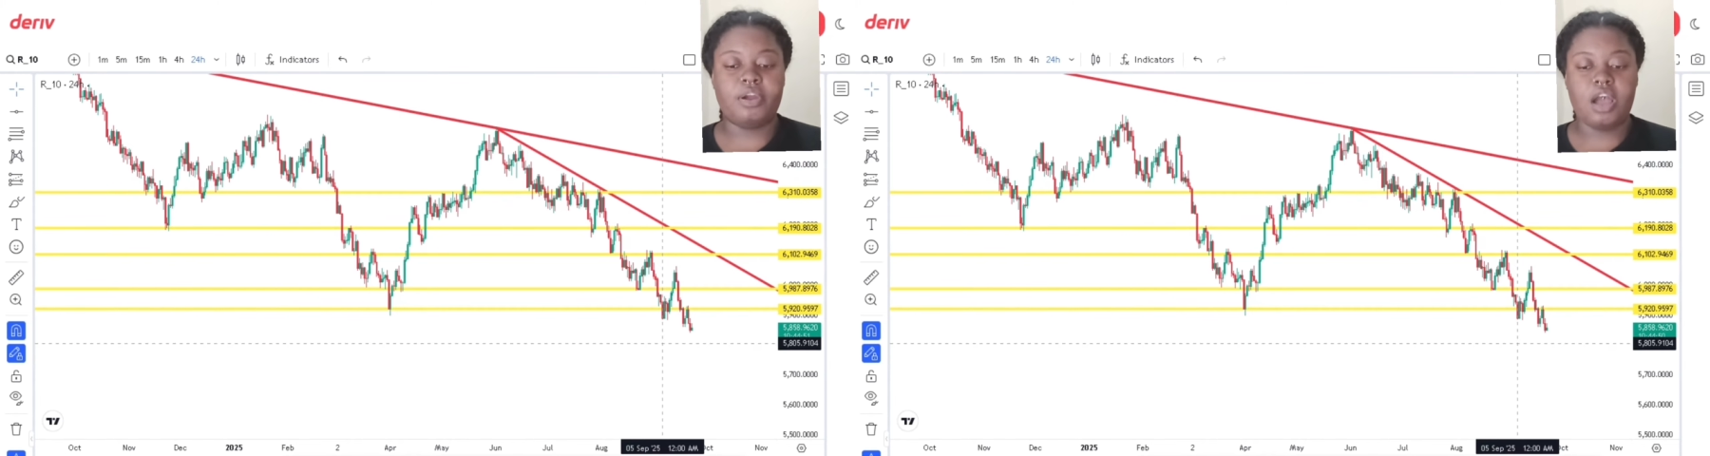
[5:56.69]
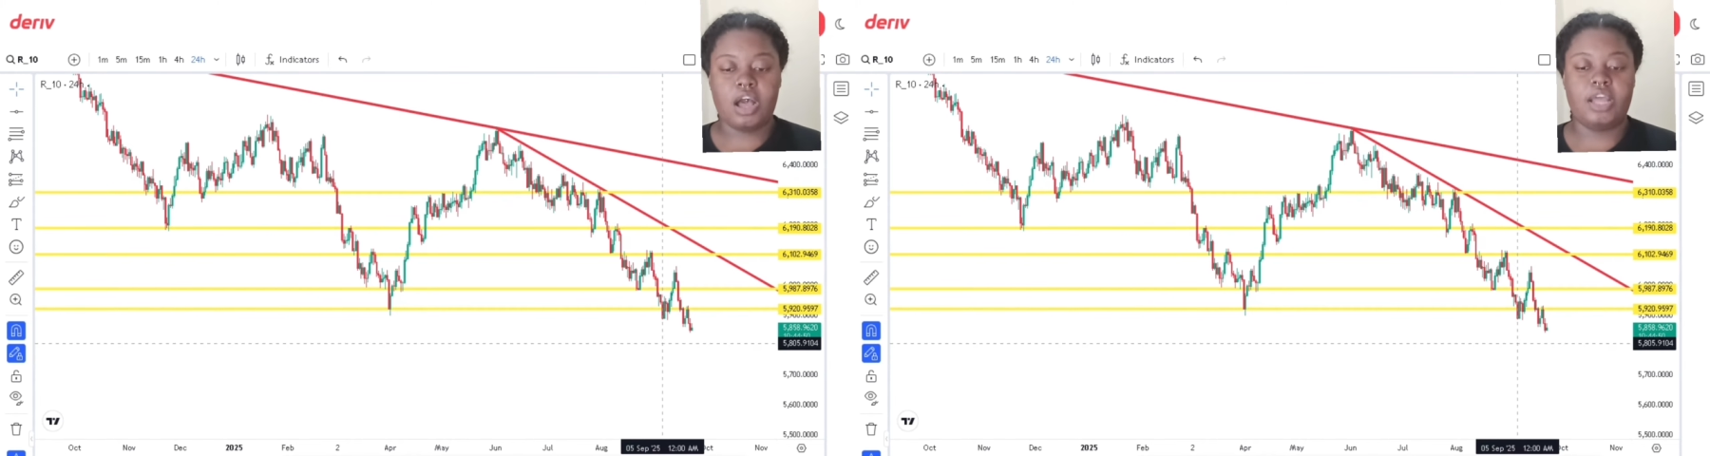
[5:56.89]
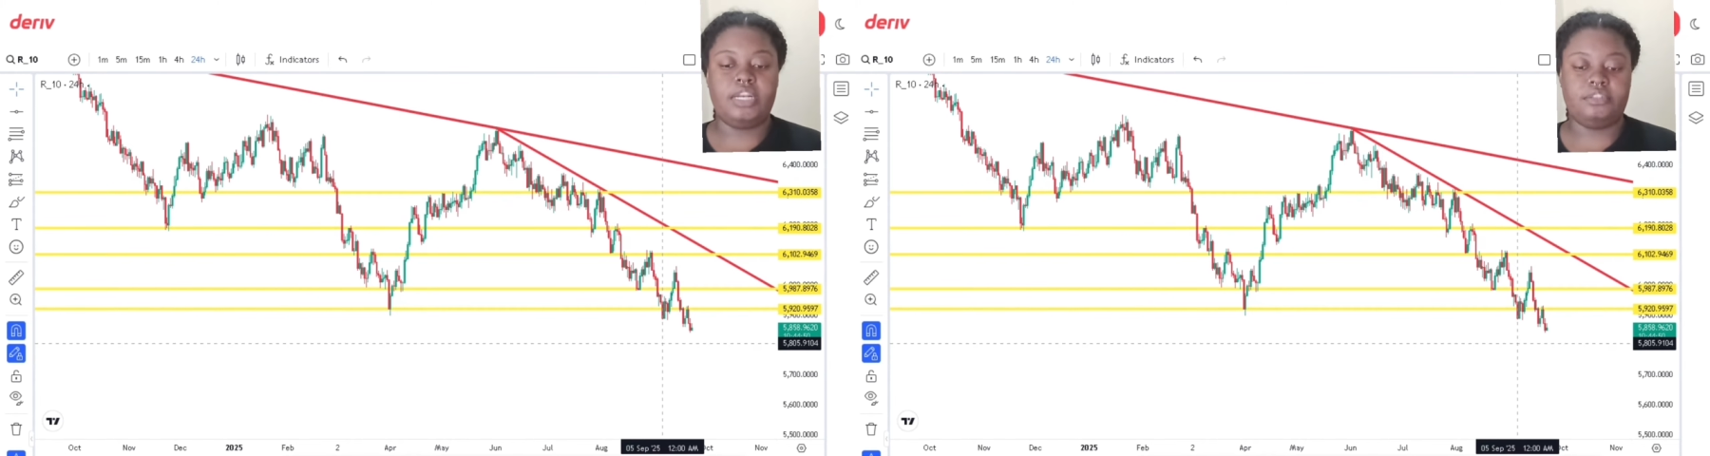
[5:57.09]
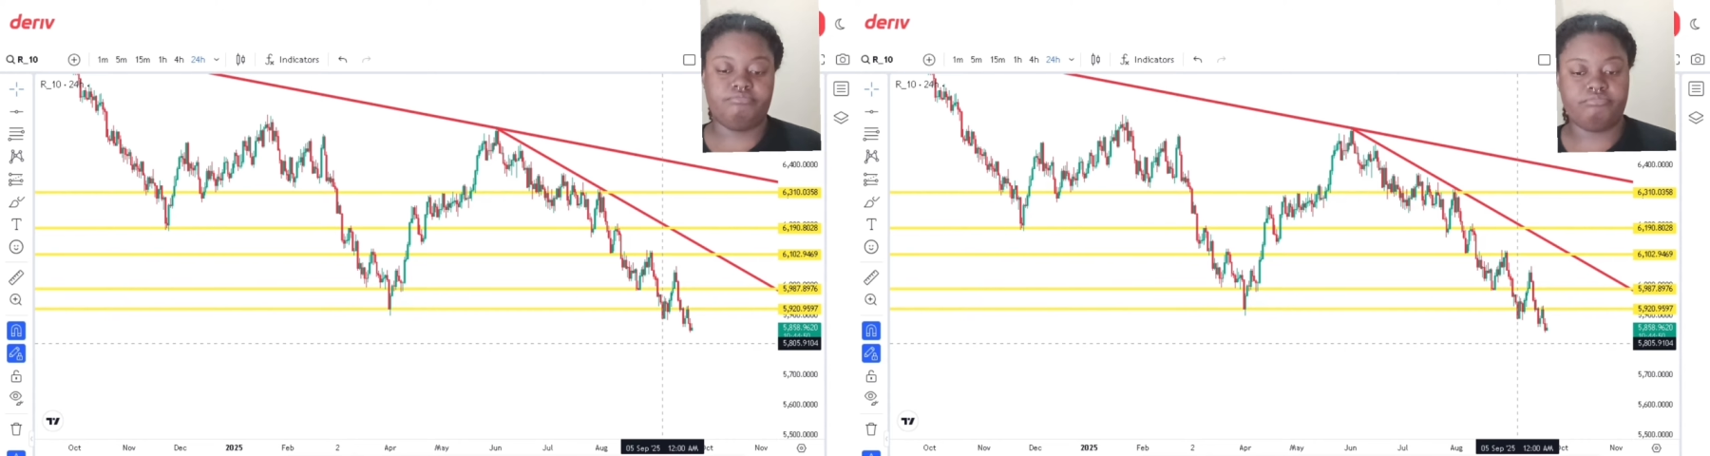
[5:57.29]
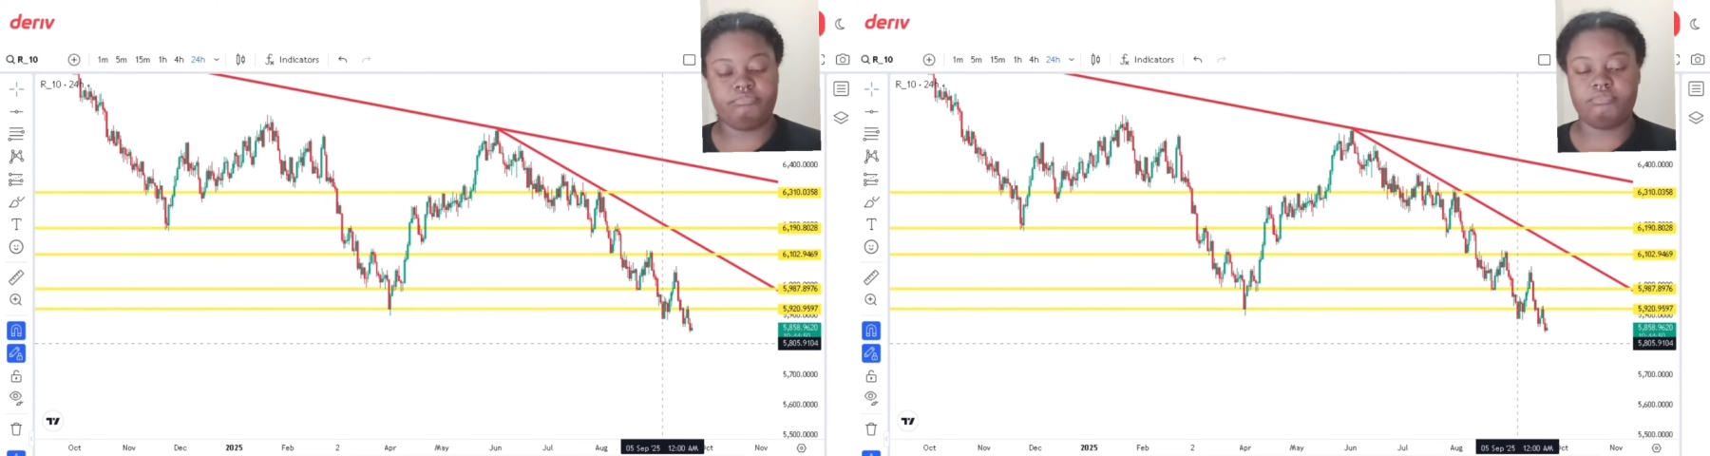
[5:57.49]
on
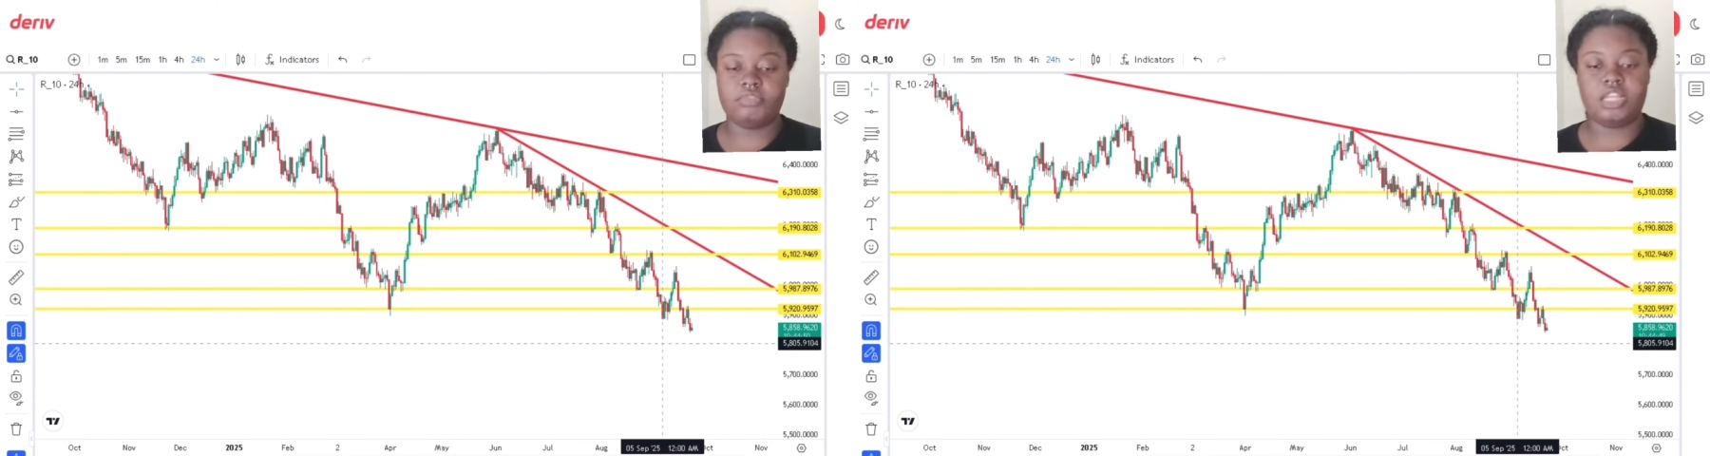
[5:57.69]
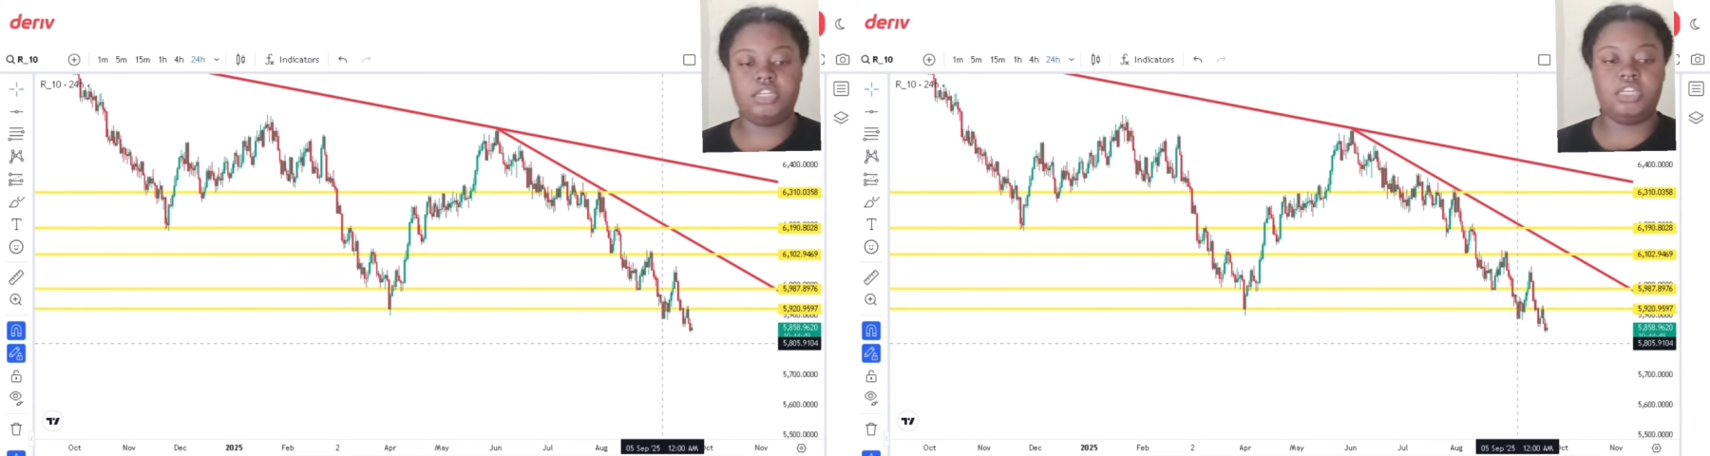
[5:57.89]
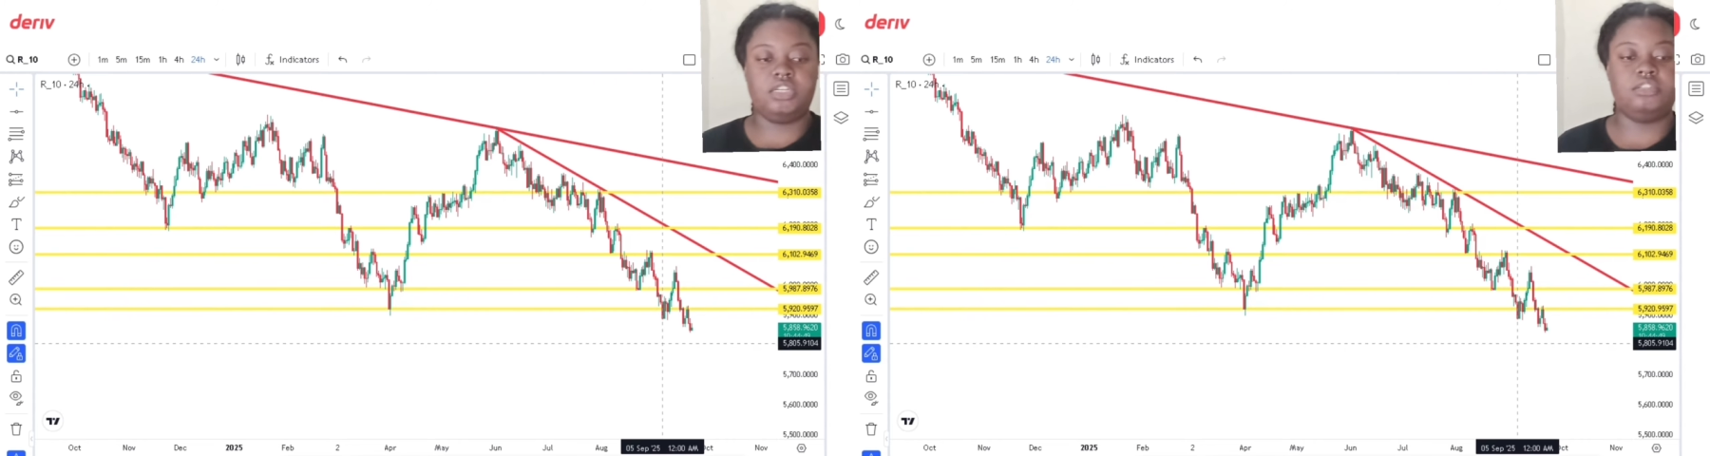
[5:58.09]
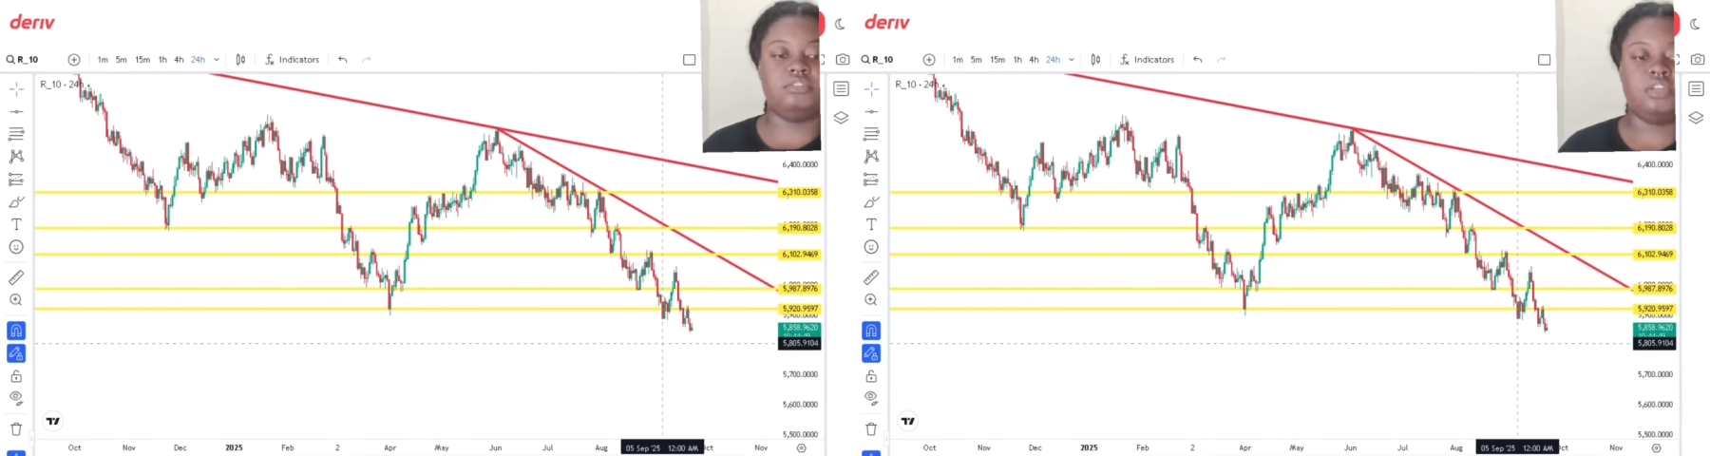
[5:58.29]
the